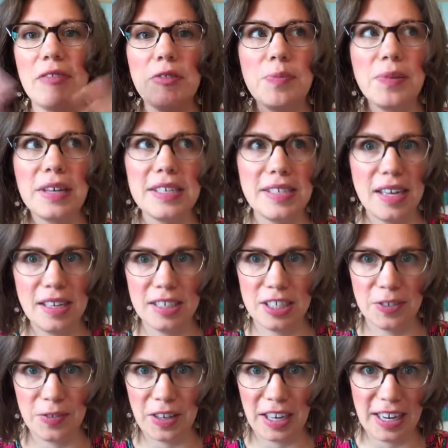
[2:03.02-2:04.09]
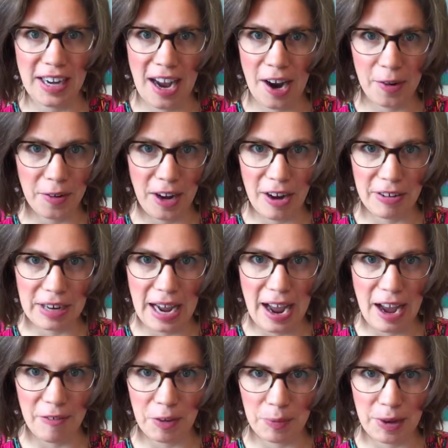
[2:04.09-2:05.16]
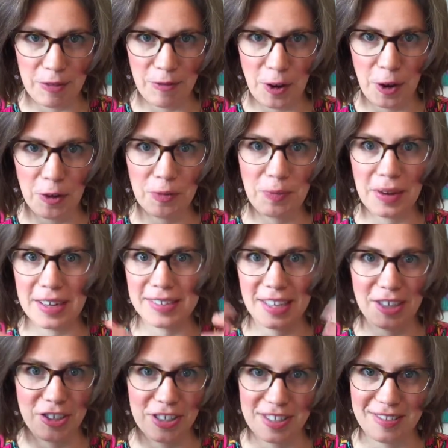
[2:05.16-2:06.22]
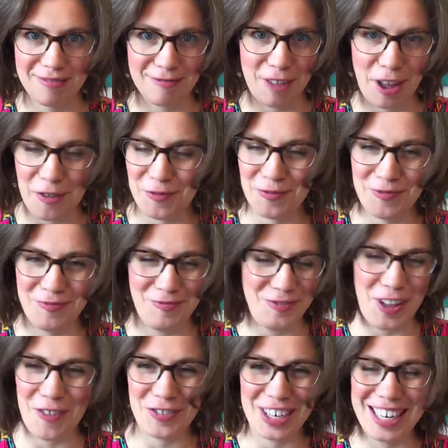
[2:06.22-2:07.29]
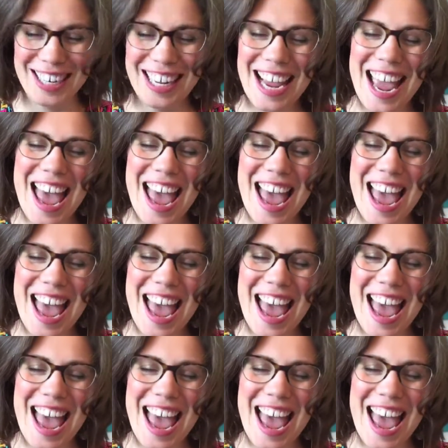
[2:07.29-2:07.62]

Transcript: I would play solitaire for like an hour, hour and a half on my phone because I just loved it.